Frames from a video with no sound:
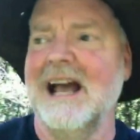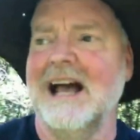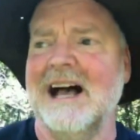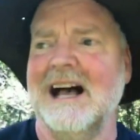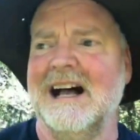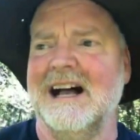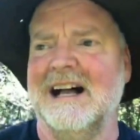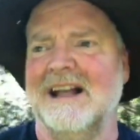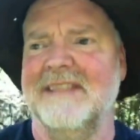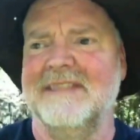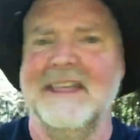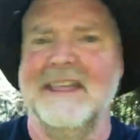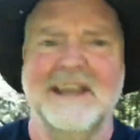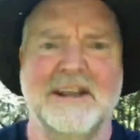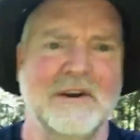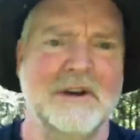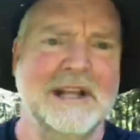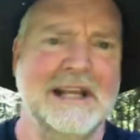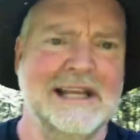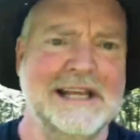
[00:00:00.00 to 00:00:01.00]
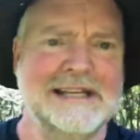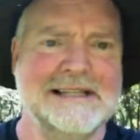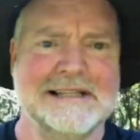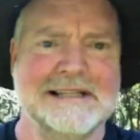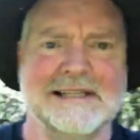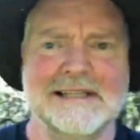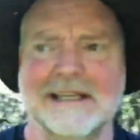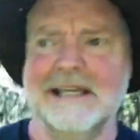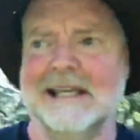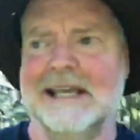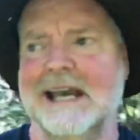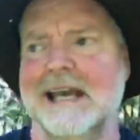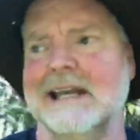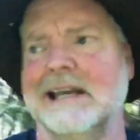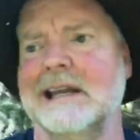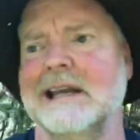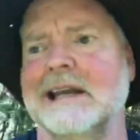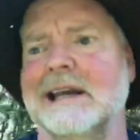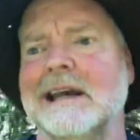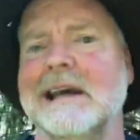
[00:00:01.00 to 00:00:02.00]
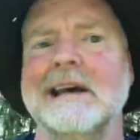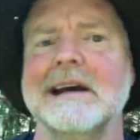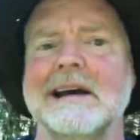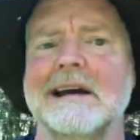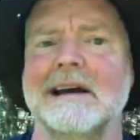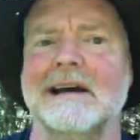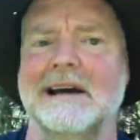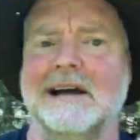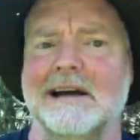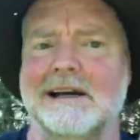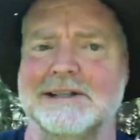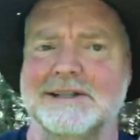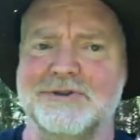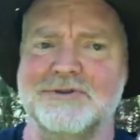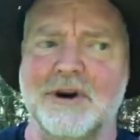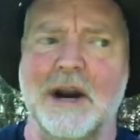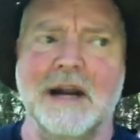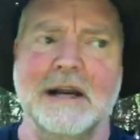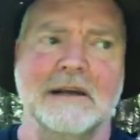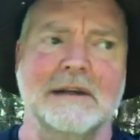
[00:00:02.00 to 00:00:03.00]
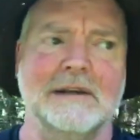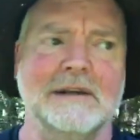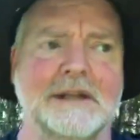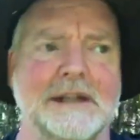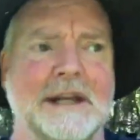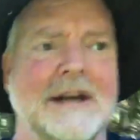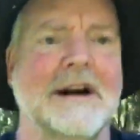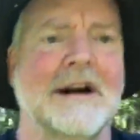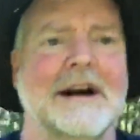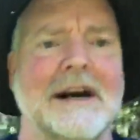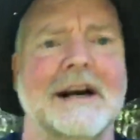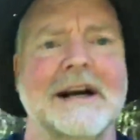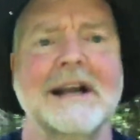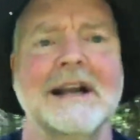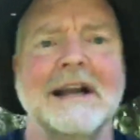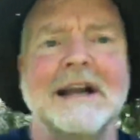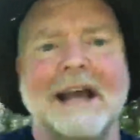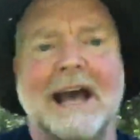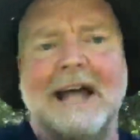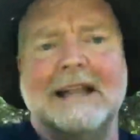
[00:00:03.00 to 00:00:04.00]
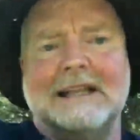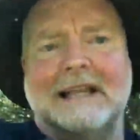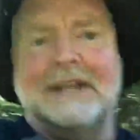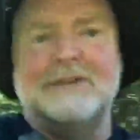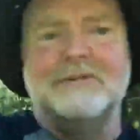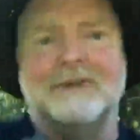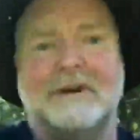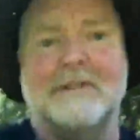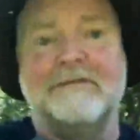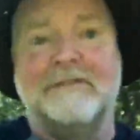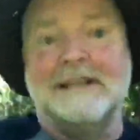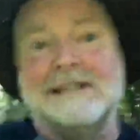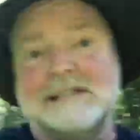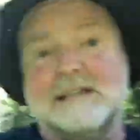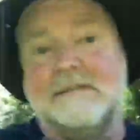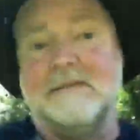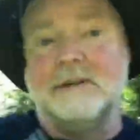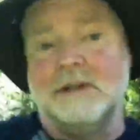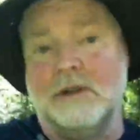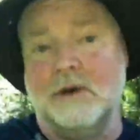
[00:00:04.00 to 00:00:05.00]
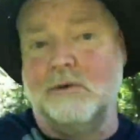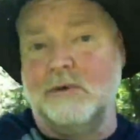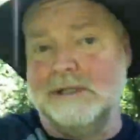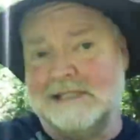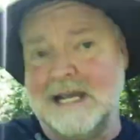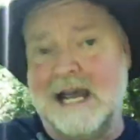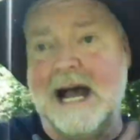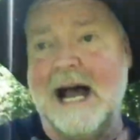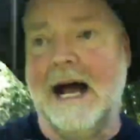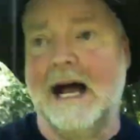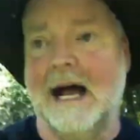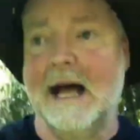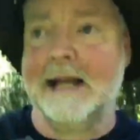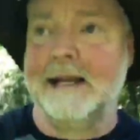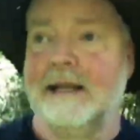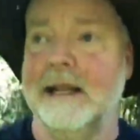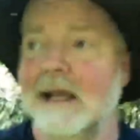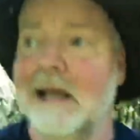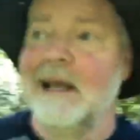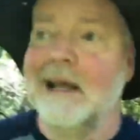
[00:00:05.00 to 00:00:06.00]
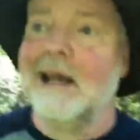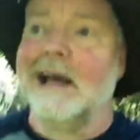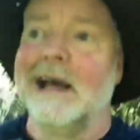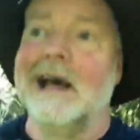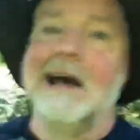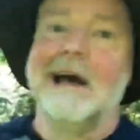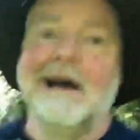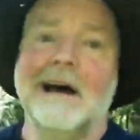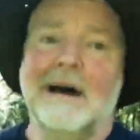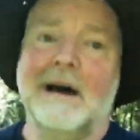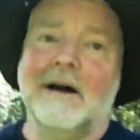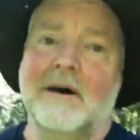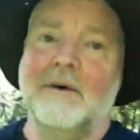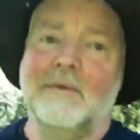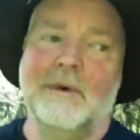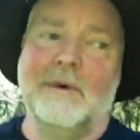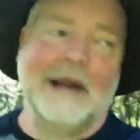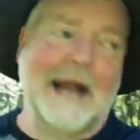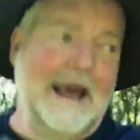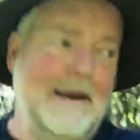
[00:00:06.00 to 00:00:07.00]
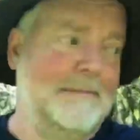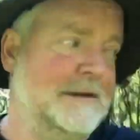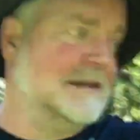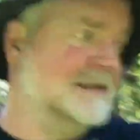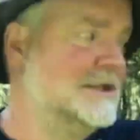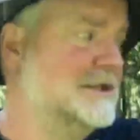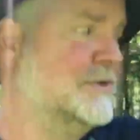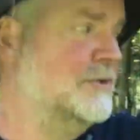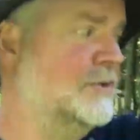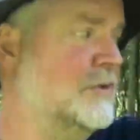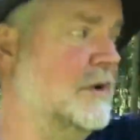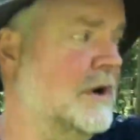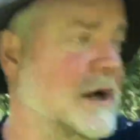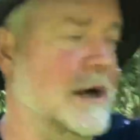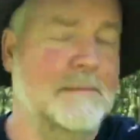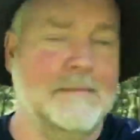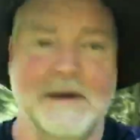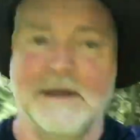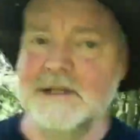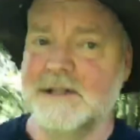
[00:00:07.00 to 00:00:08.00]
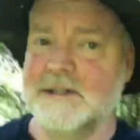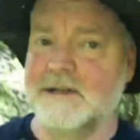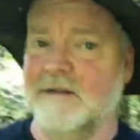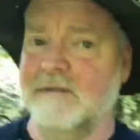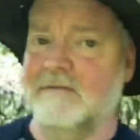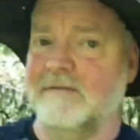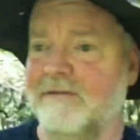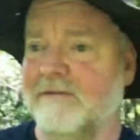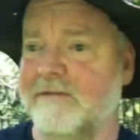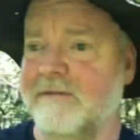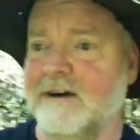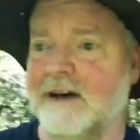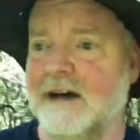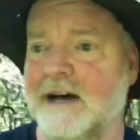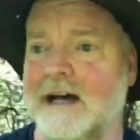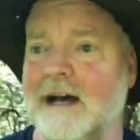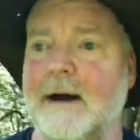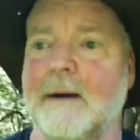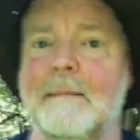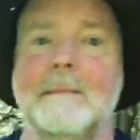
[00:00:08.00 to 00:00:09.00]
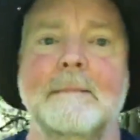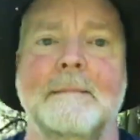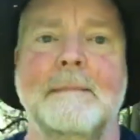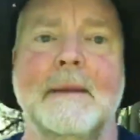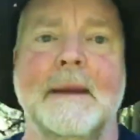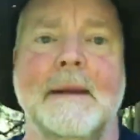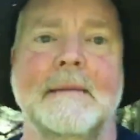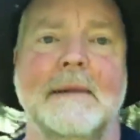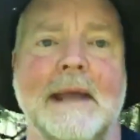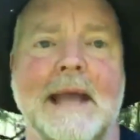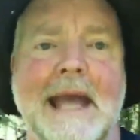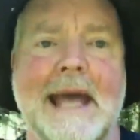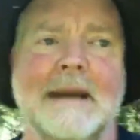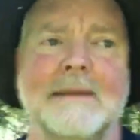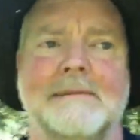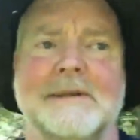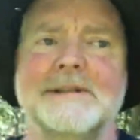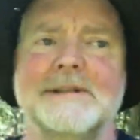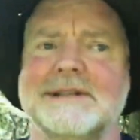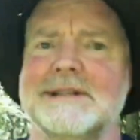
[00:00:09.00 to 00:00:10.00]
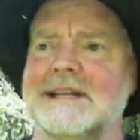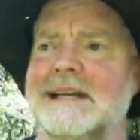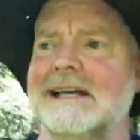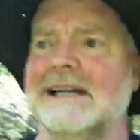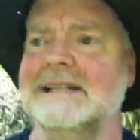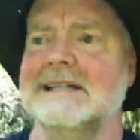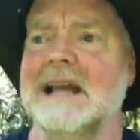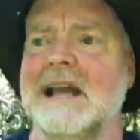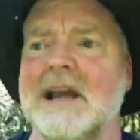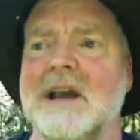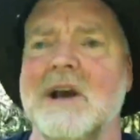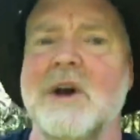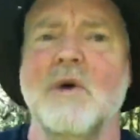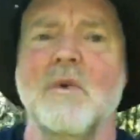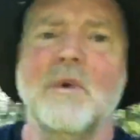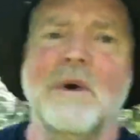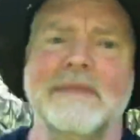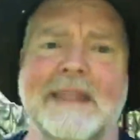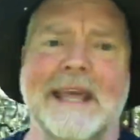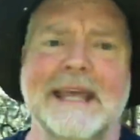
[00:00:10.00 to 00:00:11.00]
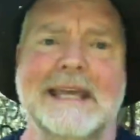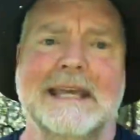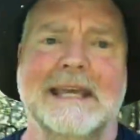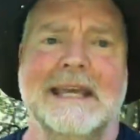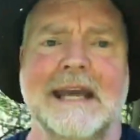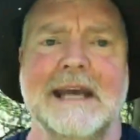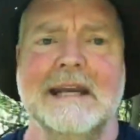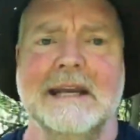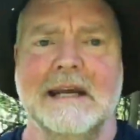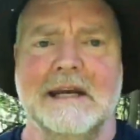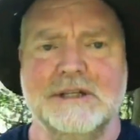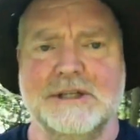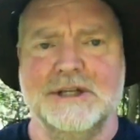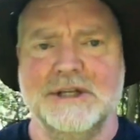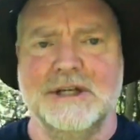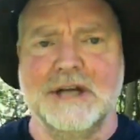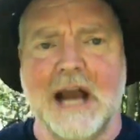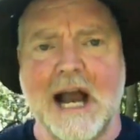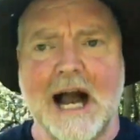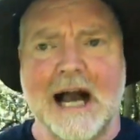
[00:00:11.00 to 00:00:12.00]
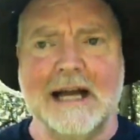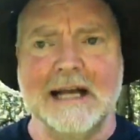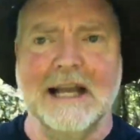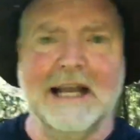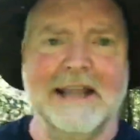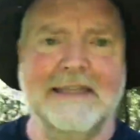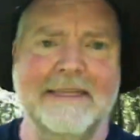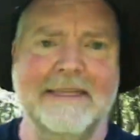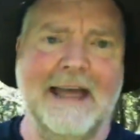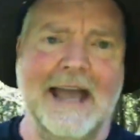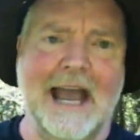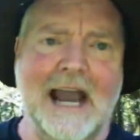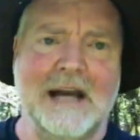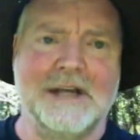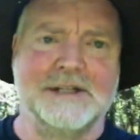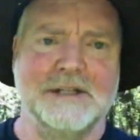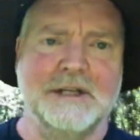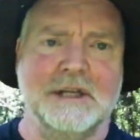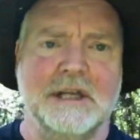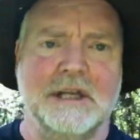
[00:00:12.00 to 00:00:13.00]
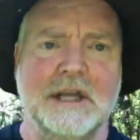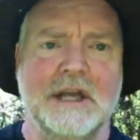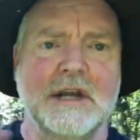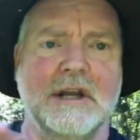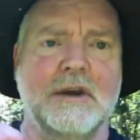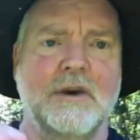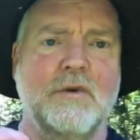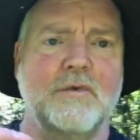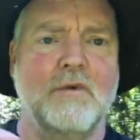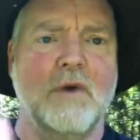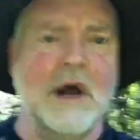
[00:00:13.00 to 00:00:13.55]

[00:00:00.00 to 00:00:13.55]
they could easily get strangled in our electric fence. Even though it's on, what happens to a bunch of baby animals is when they get a shock, they actually run and